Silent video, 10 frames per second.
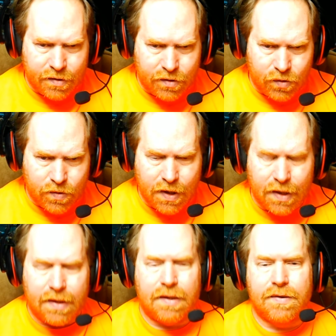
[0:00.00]
do
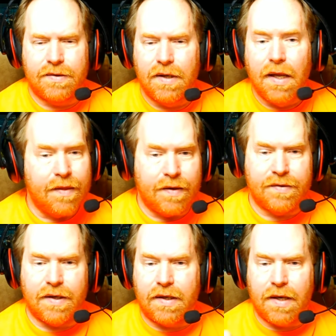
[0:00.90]
cuttings,
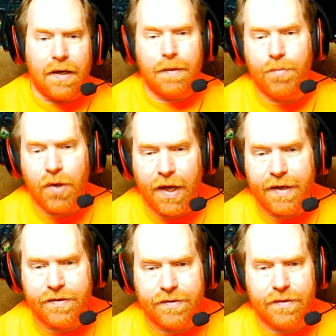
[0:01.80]
just like cutting
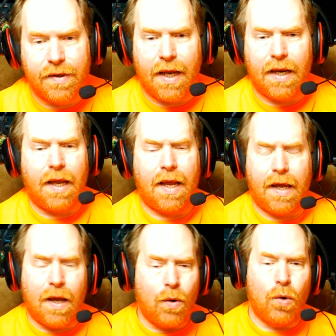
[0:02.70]
plants
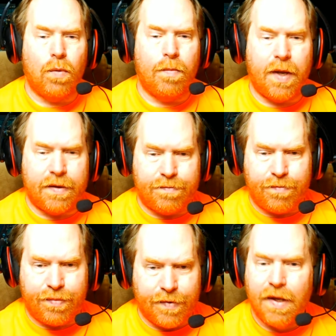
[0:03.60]
at home and
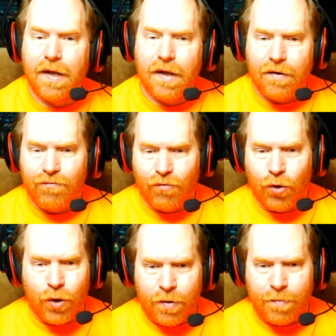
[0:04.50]

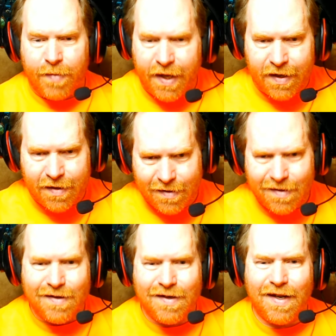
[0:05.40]
root them and
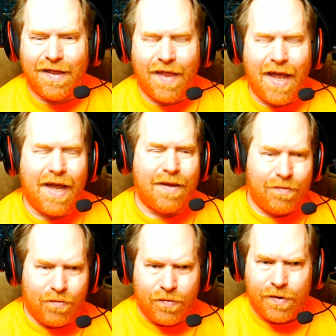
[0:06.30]
that.
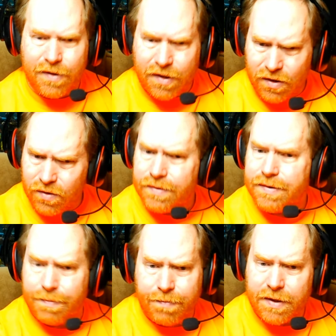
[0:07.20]
Well, you can do
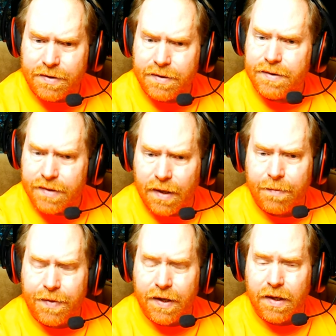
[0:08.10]
this, basically the
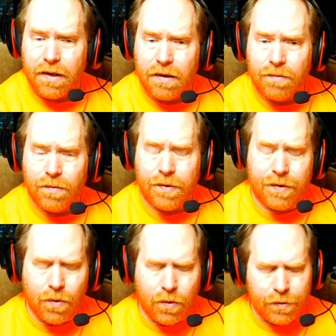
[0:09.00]
same thing
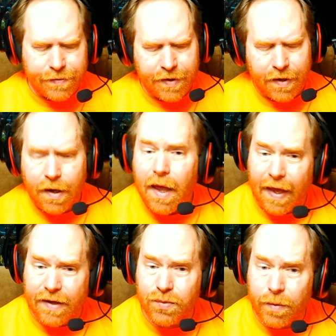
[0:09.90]
with corals.
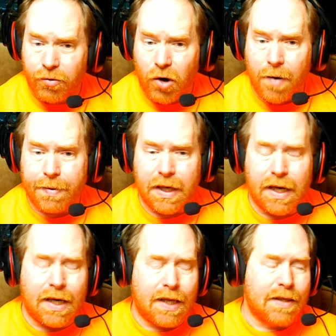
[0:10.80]
That's what
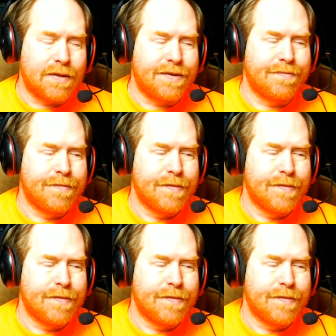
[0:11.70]
propagating is.